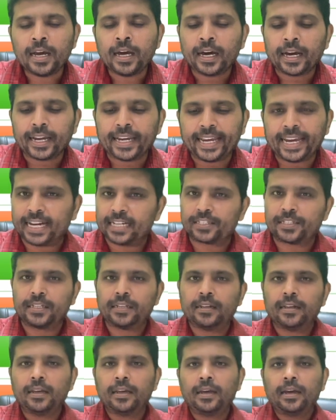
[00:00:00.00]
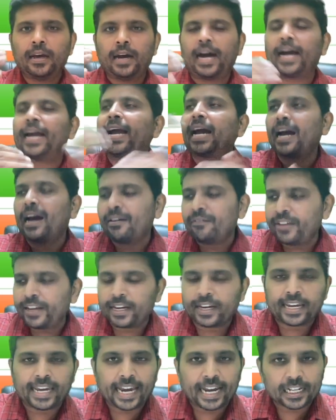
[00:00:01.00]
Yes, I have
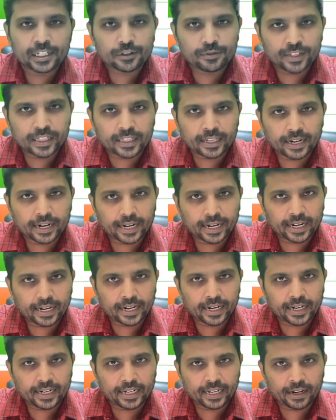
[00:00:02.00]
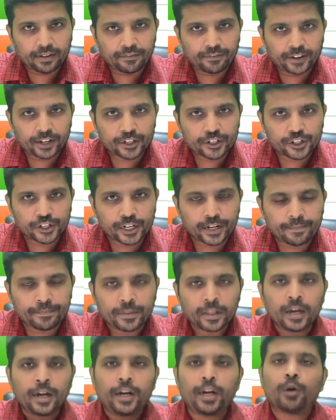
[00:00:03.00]
a case with a recurrent
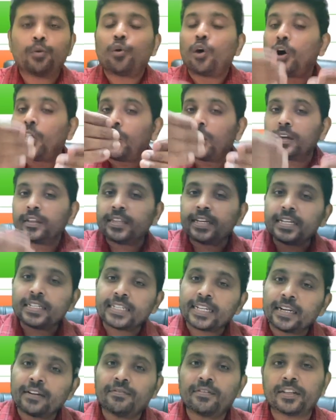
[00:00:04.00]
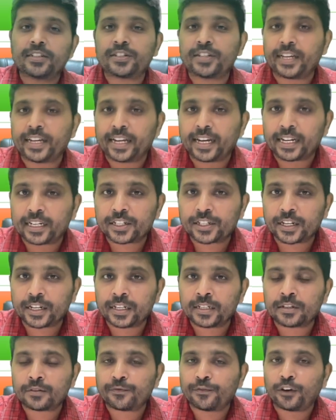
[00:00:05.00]
infection. Now, all these
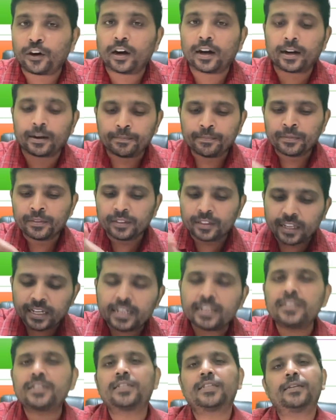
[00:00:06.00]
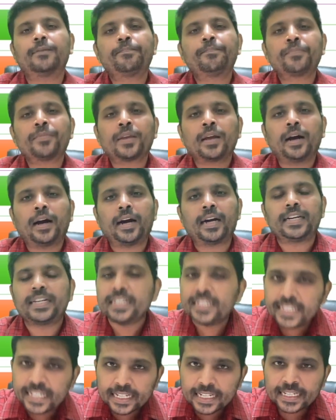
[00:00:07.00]
investigations for these
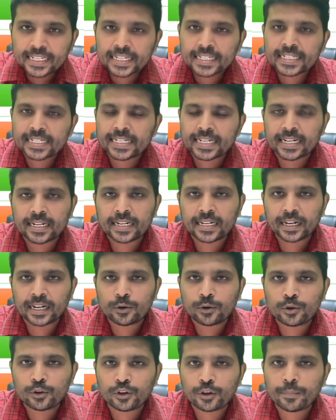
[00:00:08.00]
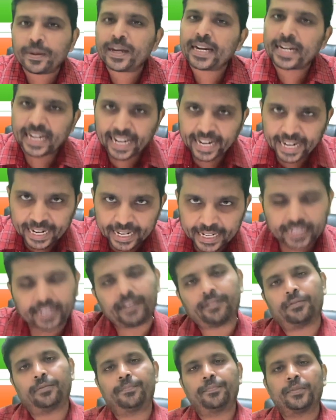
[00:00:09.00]
diseases turned out to be
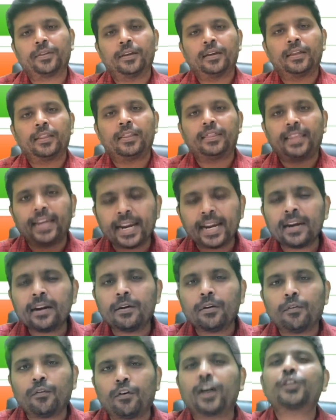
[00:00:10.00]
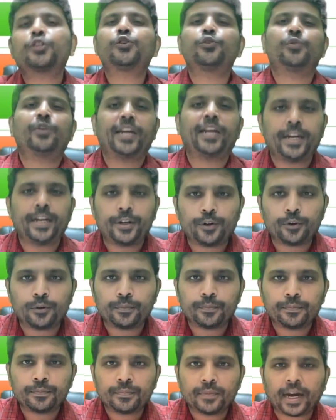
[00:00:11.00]
negative. Then, what should I do?
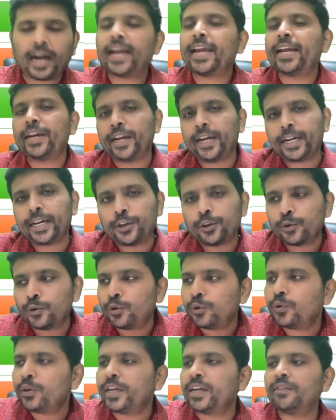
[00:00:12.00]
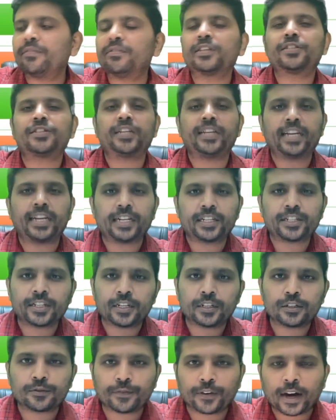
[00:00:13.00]
I need to do
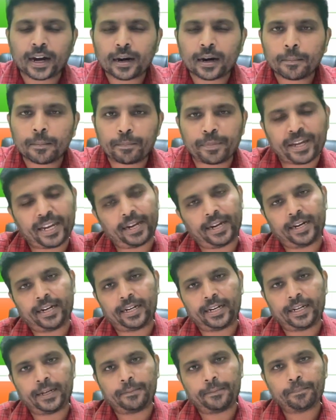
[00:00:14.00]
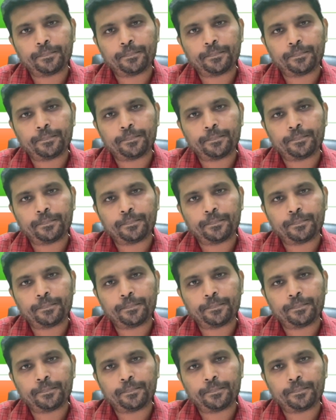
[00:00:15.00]
investigations for PAD.